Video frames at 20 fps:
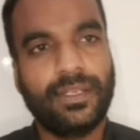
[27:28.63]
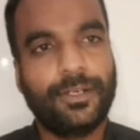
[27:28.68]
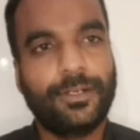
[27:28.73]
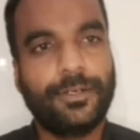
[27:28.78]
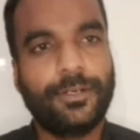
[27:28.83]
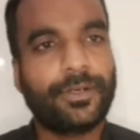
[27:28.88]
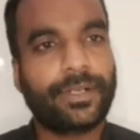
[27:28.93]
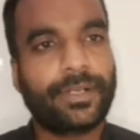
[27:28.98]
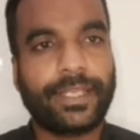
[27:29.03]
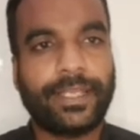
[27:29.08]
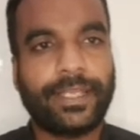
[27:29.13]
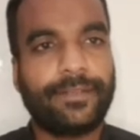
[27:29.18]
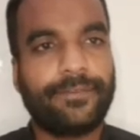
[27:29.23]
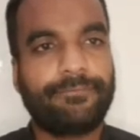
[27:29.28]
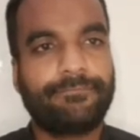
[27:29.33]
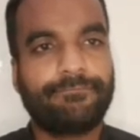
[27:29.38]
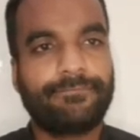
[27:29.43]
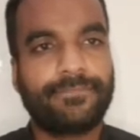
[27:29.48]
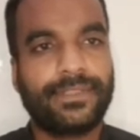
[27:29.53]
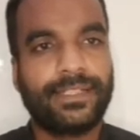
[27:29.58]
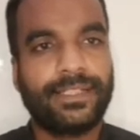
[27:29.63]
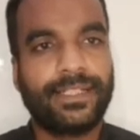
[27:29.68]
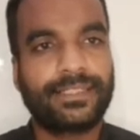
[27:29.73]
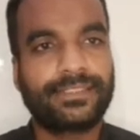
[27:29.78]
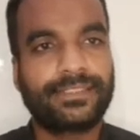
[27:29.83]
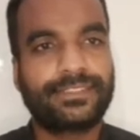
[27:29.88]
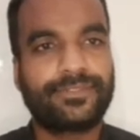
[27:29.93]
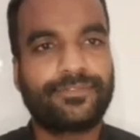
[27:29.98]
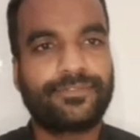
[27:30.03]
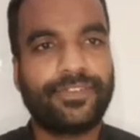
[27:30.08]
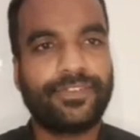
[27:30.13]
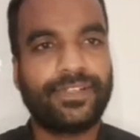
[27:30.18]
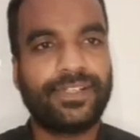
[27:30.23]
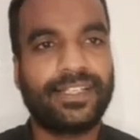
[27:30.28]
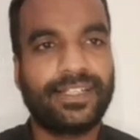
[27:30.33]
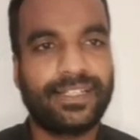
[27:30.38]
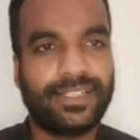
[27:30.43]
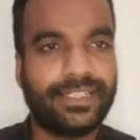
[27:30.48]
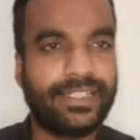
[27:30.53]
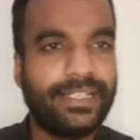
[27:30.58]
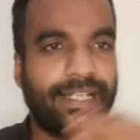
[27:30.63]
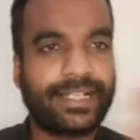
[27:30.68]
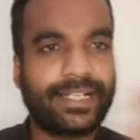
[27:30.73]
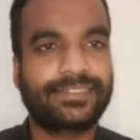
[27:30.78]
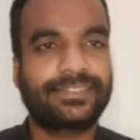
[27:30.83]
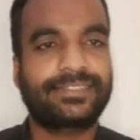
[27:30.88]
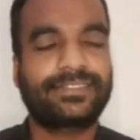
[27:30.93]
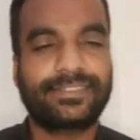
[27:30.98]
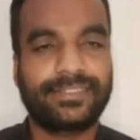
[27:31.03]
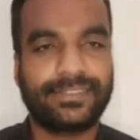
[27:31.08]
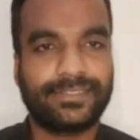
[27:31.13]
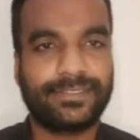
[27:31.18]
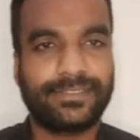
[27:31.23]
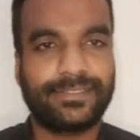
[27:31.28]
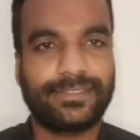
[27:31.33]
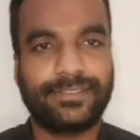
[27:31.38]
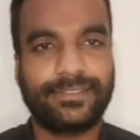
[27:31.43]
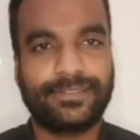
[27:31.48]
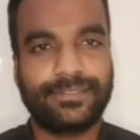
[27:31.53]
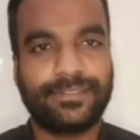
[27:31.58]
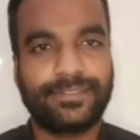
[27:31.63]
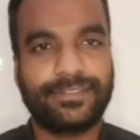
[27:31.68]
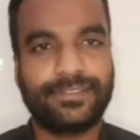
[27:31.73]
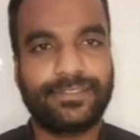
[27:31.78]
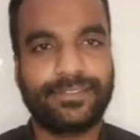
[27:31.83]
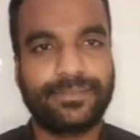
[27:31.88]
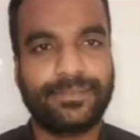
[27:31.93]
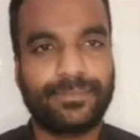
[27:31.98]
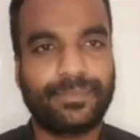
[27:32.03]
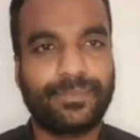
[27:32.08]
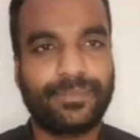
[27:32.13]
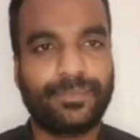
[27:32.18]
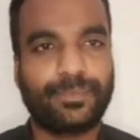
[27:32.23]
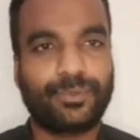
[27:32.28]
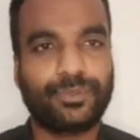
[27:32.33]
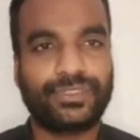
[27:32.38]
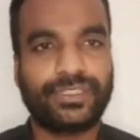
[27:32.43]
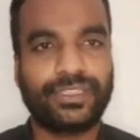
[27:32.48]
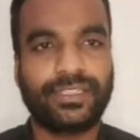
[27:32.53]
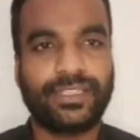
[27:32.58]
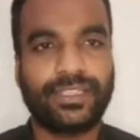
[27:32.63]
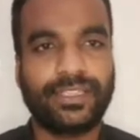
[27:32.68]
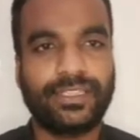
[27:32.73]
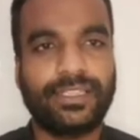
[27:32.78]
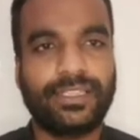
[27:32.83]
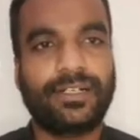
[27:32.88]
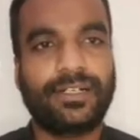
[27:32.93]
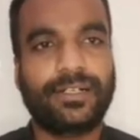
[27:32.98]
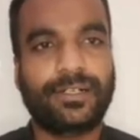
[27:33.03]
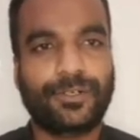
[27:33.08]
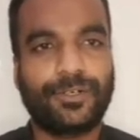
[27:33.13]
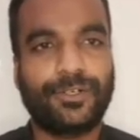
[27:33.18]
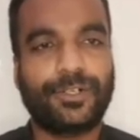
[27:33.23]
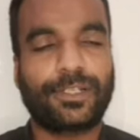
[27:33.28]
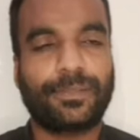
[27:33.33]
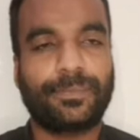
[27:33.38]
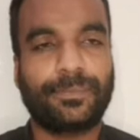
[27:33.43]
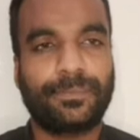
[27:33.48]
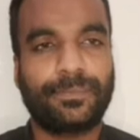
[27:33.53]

Okay, let's fill the next position in the column.